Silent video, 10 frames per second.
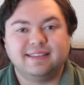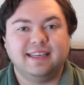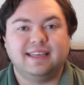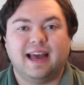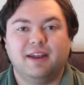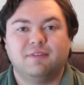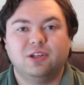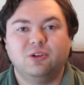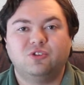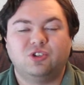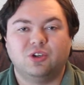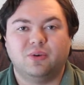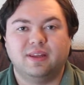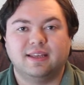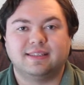he kind of alludes
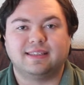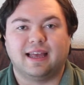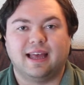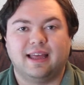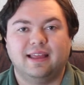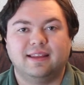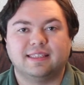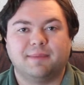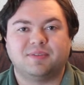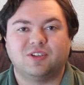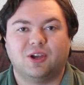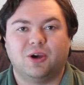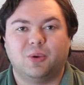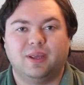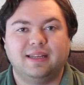to in this
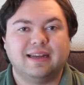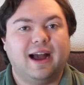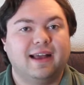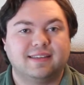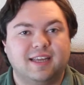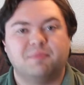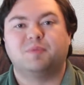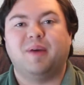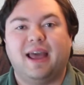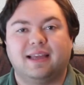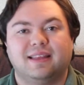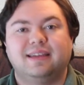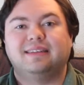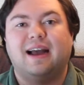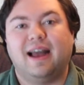episode, he dies and comes back, and
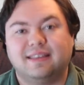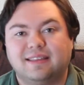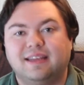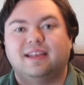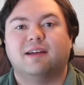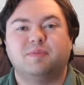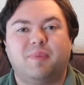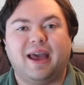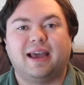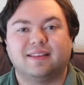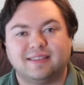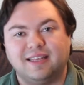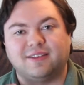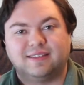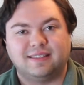then he dies and then he comes back. This
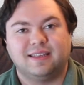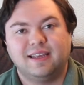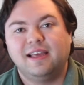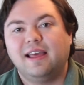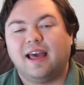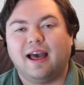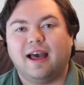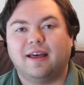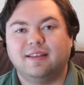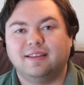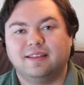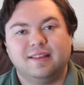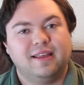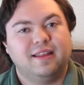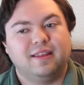is
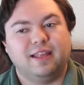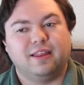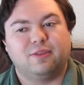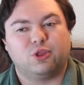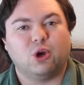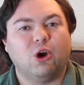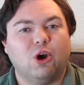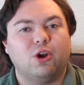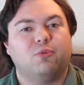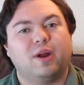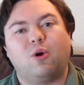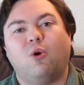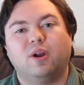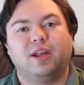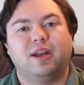now the third
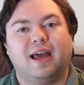recorded